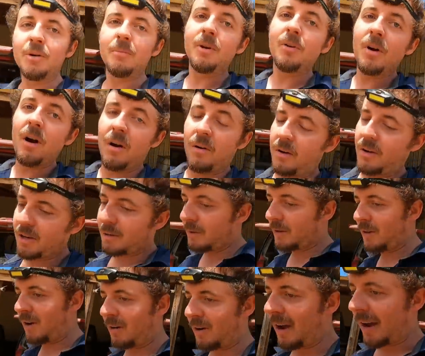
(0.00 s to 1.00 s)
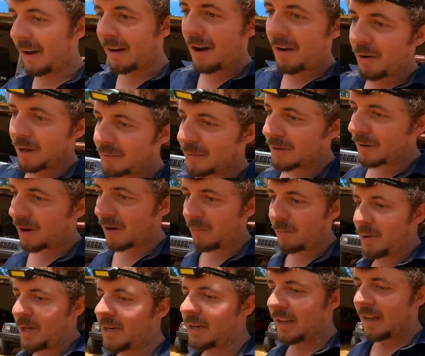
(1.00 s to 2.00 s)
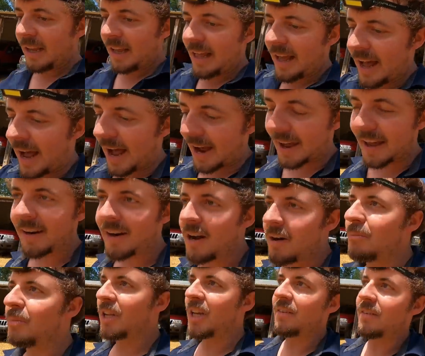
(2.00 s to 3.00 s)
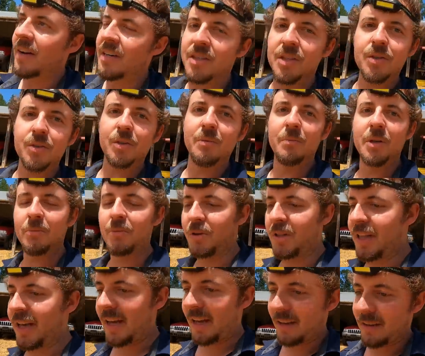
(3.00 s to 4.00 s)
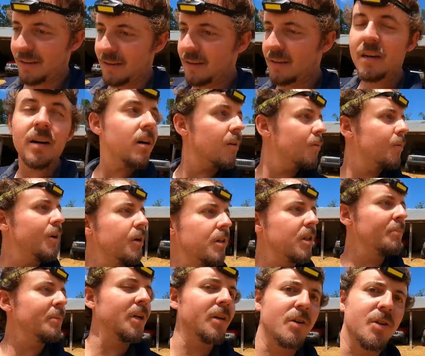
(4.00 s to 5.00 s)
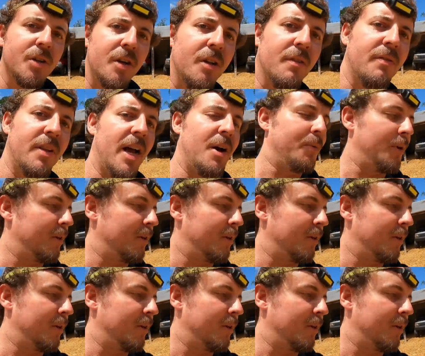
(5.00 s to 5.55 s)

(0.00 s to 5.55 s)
could be wrong, could be wrong. I can always be wrong, but I cannot believe I just remembered that. Well, let me go show you the